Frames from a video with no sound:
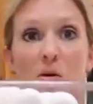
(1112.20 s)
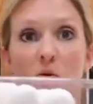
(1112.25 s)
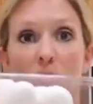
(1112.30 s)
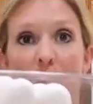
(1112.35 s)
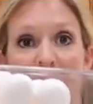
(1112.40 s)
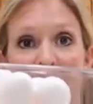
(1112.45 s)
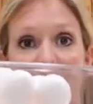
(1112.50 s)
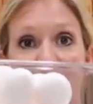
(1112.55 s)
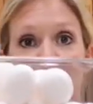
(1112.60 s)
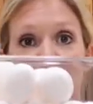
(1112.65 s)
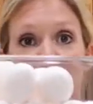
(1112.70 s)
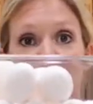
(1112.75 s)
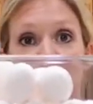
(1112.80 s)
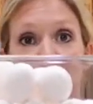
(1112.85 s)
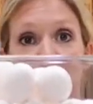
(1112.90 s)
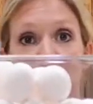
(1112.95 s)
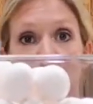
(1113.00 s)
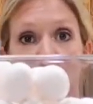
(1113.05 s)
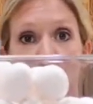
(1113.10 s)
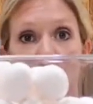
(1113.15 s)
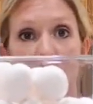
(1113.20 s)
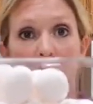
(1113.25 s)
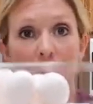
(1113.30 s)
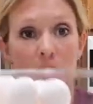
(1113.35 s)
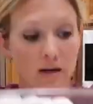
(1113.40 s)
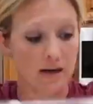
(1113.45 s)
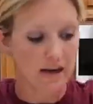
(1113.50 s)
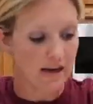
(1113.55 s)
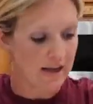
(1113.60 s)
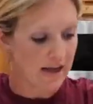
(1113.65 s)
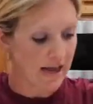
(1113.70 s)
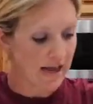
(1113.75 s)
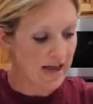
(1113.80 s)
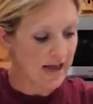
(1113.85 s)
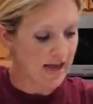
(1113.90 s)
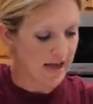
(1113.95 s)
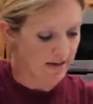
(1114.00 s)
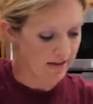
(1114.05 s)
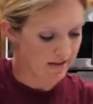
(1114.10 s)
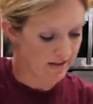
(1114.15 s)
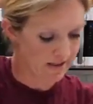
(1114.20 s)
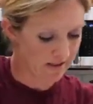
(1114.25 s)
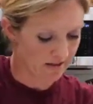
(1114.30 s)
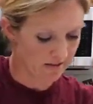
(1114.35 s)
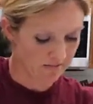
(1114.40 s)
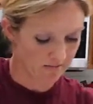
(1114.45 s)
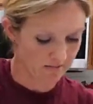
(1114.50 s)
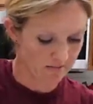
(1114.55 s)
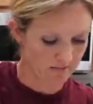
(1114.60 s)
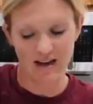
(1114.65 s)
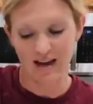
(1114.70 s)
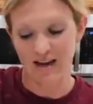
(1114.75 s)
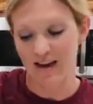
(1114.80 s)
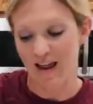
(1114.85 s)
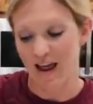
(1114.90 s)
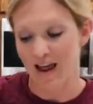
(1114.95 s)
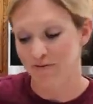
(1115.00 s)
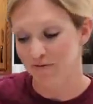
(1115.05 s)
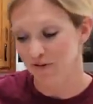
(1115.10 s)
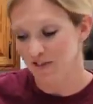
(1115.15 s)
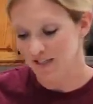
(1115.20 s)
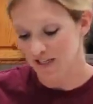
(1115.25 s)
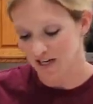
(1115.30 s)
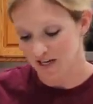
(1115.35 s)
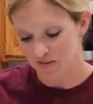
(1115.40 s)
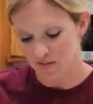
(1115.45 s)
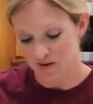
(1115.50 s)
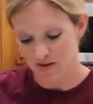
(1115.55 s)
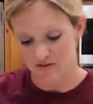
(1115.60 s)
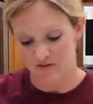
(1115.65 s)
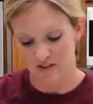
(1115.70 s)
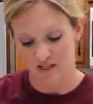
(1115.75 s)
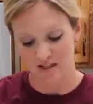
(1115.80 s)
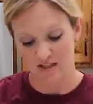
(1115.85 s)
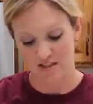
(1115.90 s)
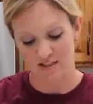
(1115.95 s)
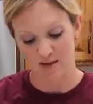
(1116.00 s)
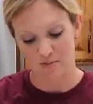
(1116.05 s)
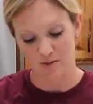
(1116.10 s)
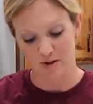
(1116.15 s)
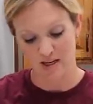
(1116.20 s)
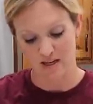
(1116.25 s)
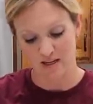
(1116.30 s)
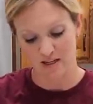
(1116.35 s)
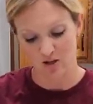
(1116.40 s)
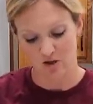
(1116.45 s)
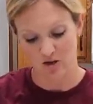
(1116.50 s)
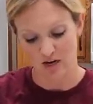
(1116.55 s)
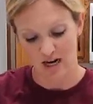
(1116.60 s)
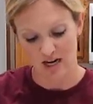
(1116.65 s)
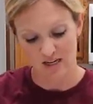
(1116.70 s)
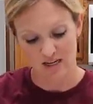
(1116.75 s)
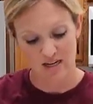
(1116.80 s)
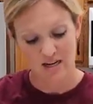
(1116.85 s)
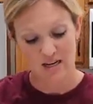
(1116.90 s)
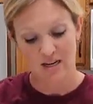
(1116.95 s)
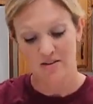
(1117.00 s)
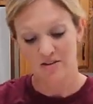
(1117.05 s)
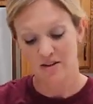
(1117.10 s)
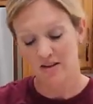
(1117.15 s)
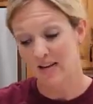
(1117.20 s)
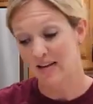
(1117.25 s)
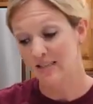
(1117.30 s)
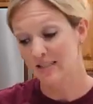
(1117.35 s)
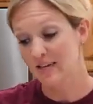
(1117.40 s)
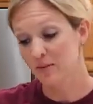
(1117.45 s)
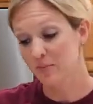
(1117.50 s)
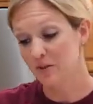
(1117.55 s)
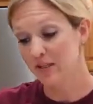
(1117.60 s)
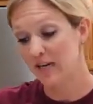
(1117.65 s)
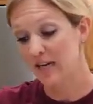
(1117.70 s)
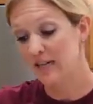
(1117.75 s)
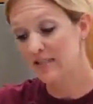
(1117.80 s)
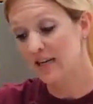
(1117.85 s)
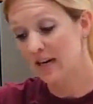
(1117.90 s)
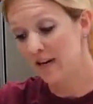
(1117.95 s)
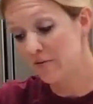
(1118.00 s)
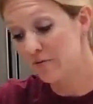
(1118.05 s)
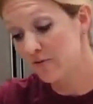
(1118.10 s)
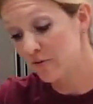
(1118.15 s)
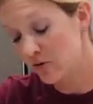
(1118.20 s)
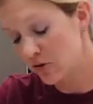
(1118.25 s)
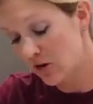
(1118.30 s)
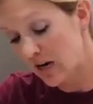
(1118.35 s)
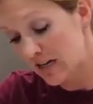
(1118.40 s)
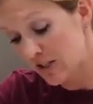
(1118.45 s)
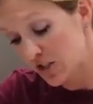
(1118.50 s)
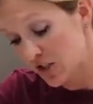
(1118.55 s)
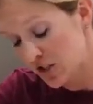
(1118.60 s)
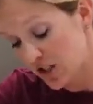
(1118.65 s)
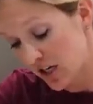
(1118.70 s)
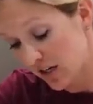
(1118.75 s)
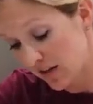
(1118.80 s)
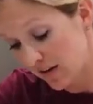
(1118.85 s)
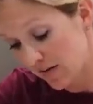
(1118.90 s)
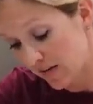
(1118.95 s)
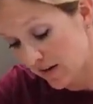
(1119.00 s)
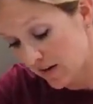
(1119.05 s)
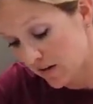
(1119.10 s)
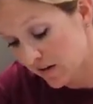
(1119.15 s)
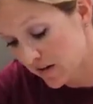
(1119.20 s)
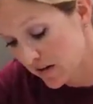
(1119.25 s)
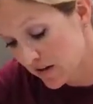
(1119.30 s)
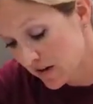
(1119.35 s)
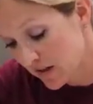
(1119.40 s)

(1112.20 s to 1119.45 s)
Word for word: I will add four eggs. And every time I've done a double-handed crack, the last couple days, I've cracked a shell in there.